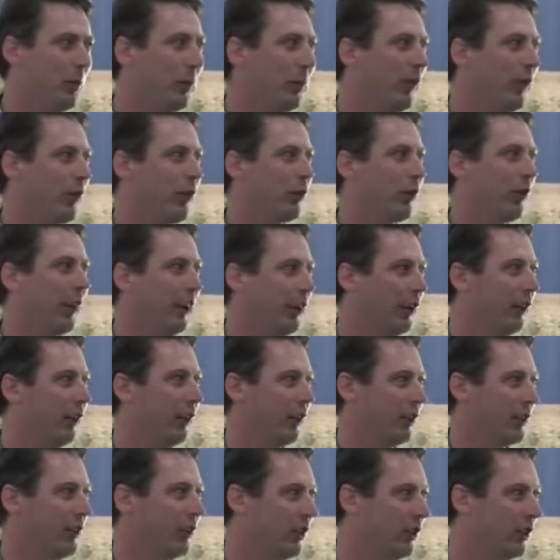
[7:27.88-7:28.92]
bit of a trade-off.
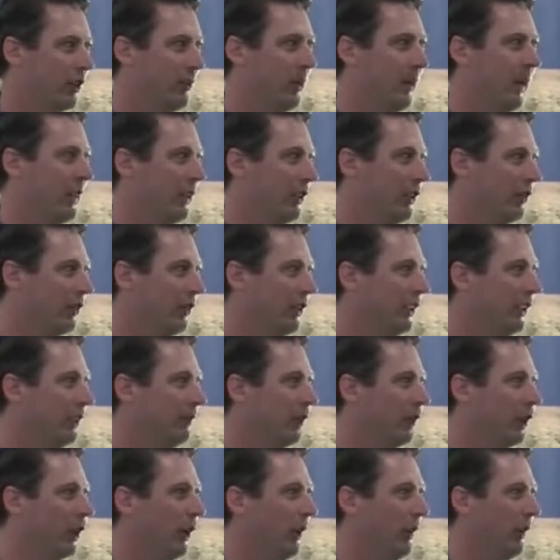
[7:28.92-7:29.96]
It's not about your tree
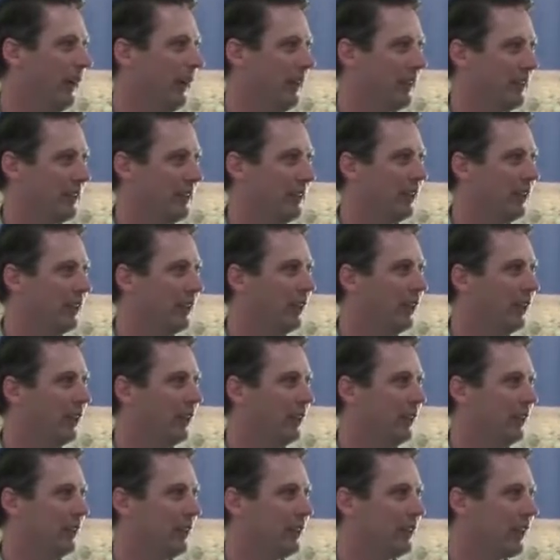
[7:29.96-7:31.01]
biomass.
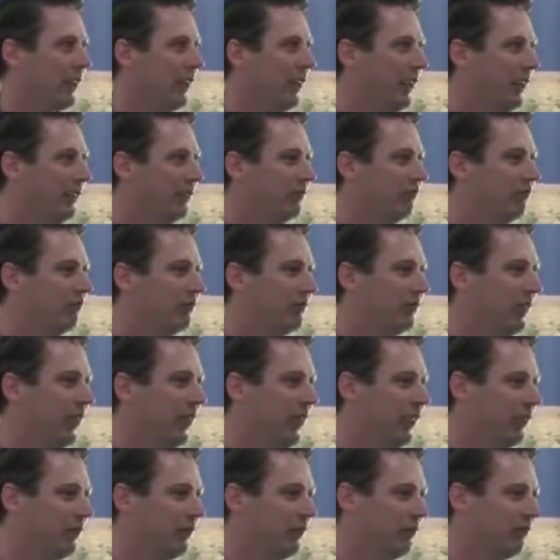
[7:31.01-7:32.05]
It's going
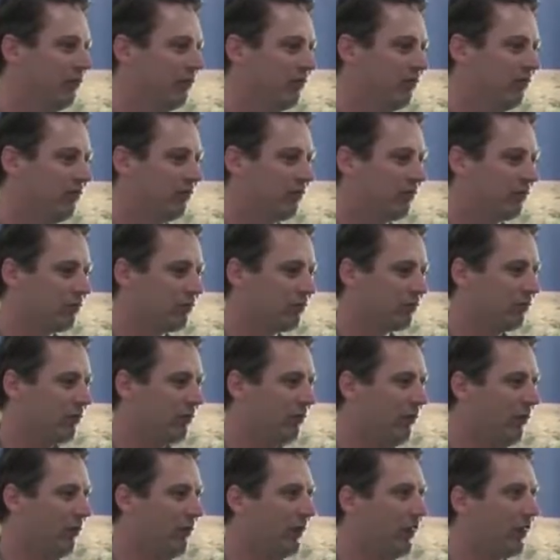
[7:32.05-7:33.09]
to
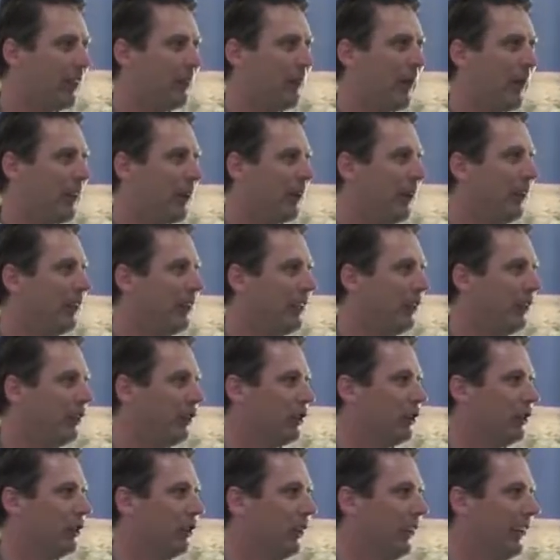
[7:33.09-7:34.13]
you can make a big
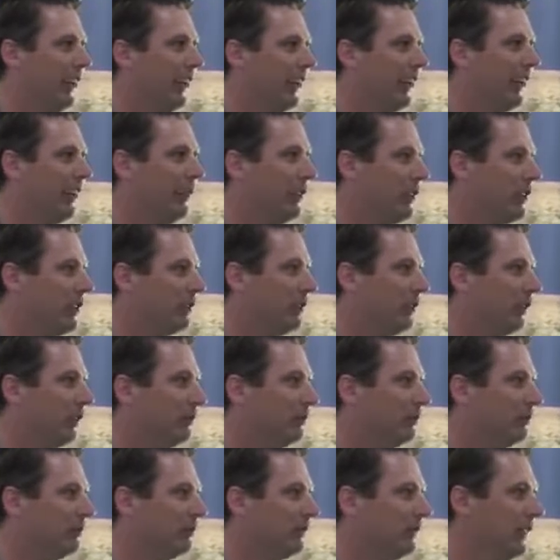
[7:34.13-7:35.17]
difference what the outcome is
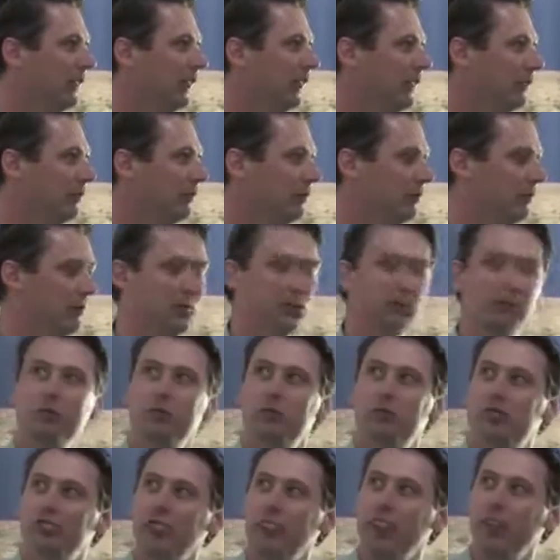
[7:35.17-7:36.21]
from
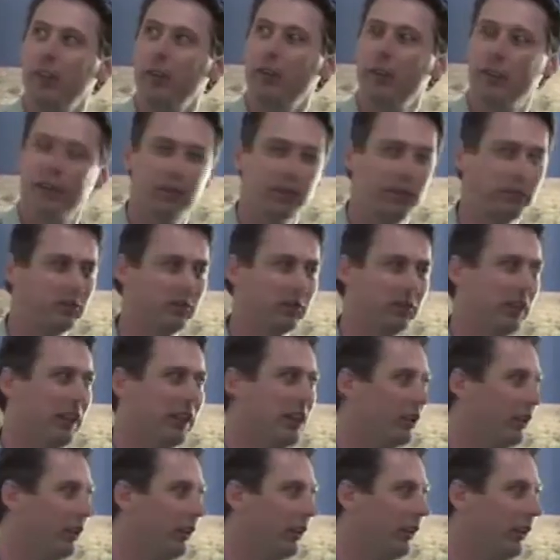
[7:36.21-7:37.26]
saying whether
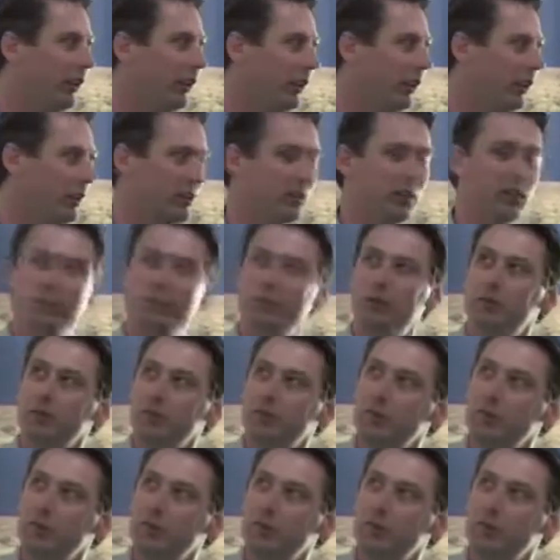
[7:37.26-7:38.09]
de-stocking or not is good.